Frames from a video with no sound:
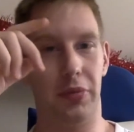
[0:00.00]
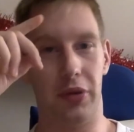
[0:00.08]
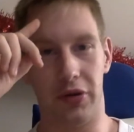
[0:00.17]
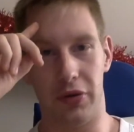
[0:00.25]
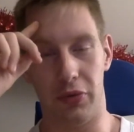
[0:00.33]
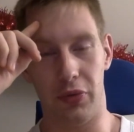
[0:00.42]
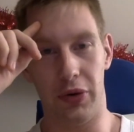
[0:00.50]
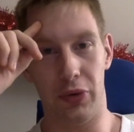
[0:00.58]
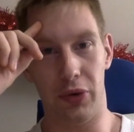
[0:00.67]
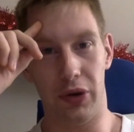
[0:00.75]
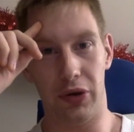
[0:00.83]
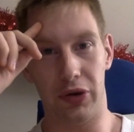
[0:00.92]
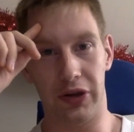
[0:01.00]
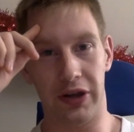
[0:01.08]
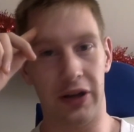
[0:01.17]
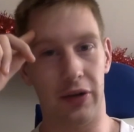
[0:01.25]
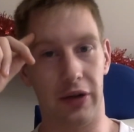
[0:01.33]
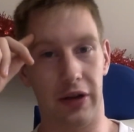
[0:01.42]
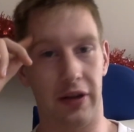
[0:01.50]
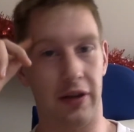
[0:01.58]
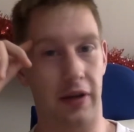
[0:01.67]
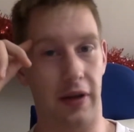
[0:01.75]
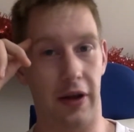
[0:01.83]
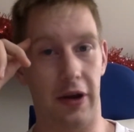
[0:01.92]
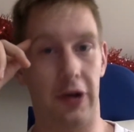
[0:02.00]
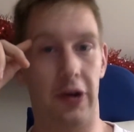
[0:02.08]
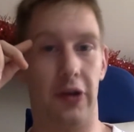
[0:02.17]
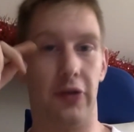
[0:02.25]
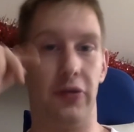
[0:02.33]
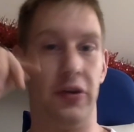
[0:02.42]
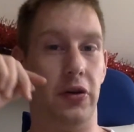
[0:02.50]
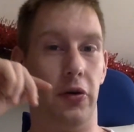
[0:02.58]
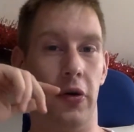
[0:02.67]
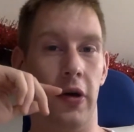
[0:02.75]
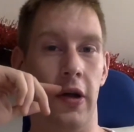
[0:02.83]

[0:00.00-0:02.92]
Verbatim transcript: but we will get to that in another video.